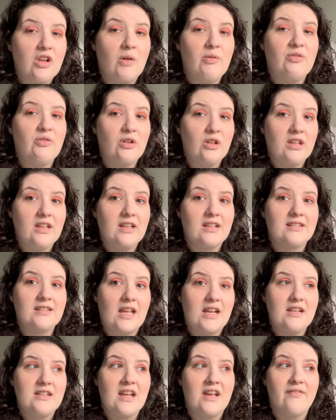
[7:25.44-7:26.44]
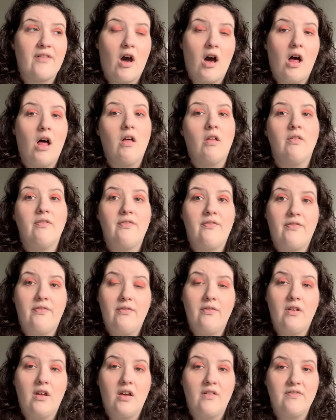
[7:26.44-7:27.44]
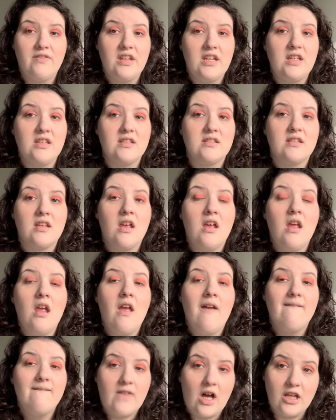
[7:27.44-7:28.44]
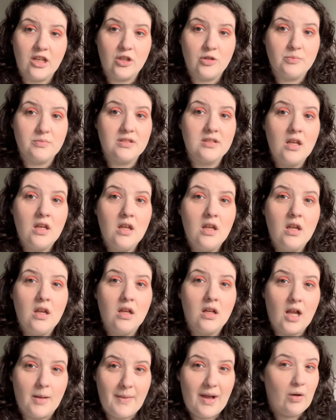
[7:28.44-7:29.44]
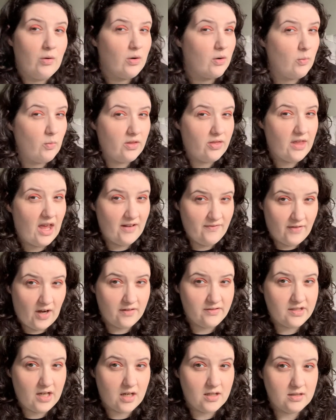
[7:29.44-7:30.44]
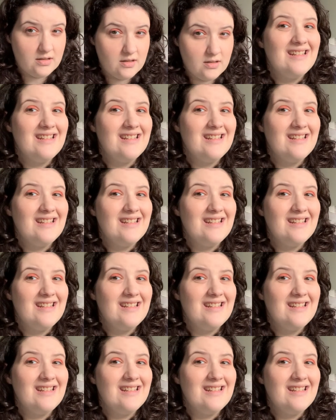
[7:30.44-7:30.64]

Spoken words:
I was really excited to have all of these volumes come out at 5 stars.